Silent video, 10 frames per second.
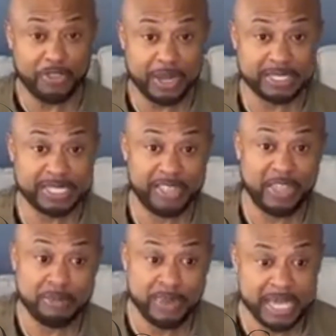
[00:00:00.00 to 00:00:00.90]
I thought it said
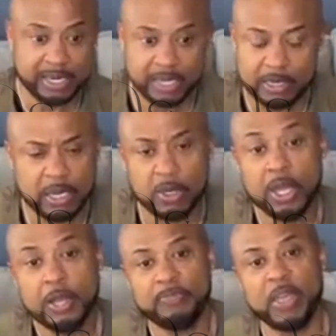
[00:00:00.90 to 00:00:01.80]
they made it. No,
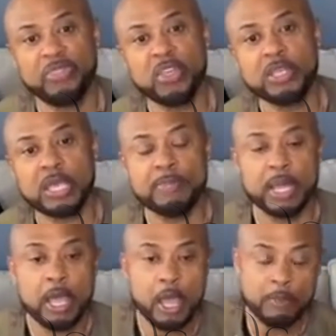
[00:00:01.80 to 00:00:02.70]
they think they
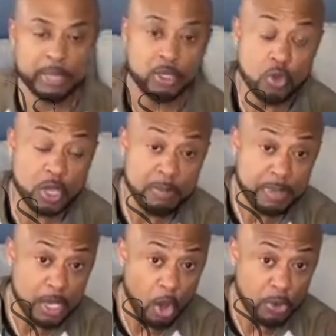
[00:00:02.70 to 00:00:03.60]
made it. But you can
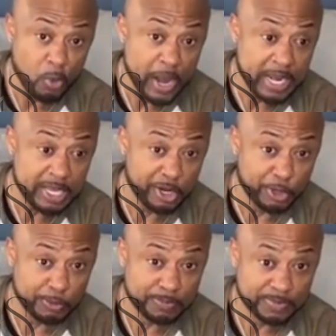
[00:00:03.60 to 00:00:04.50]
be on
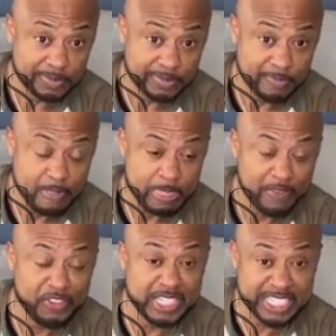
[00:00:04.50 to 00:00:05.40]
radio
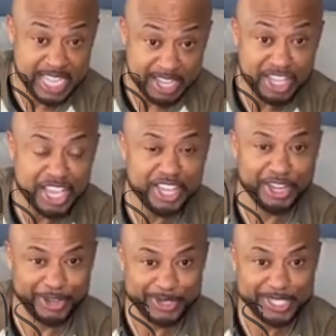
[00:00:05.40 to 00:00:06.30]
for 10
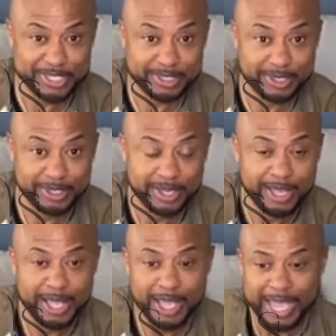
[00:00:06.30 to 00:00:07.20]
years
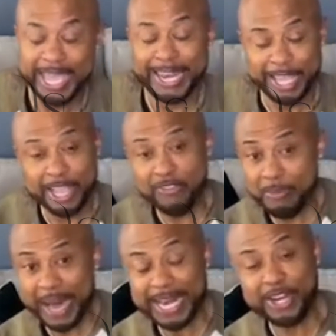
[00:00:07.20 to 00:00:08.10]
and
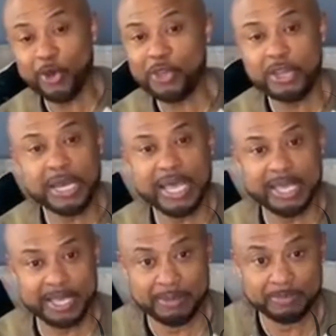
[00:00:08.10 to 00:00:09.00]
everybody know your
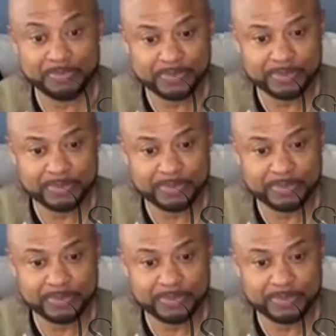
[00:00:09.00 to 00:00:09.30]
name.